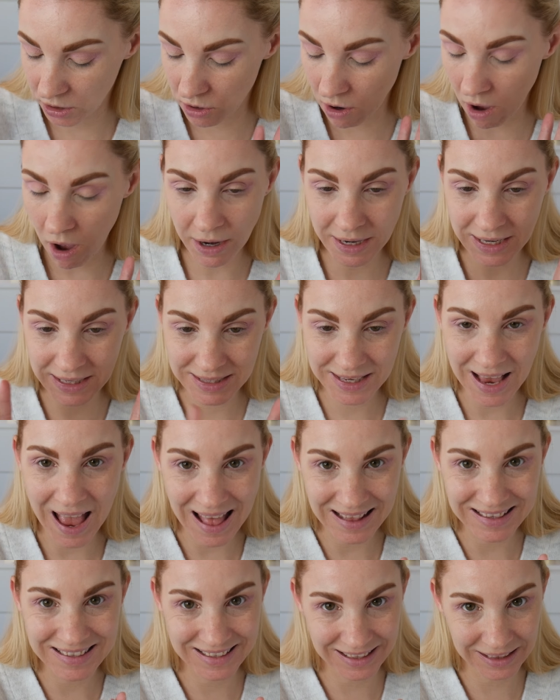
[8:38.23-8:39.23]
not an
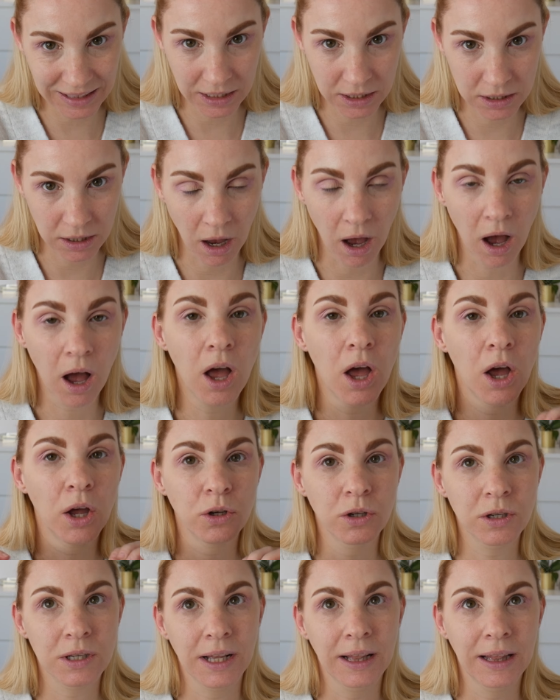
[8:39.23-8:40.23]
intense glitter,
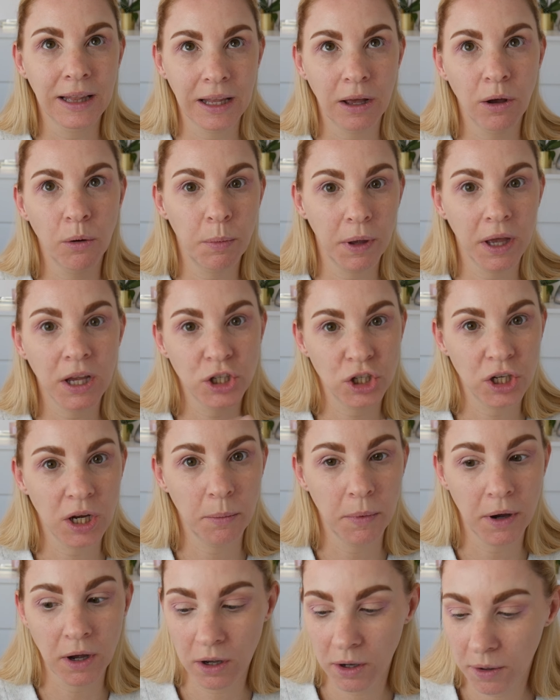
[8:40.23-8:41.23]
just a little bit of
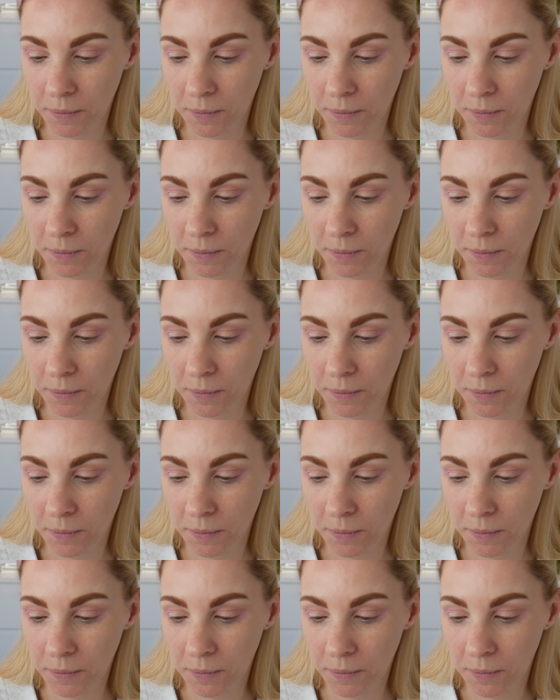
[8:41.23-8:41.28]
shimmer.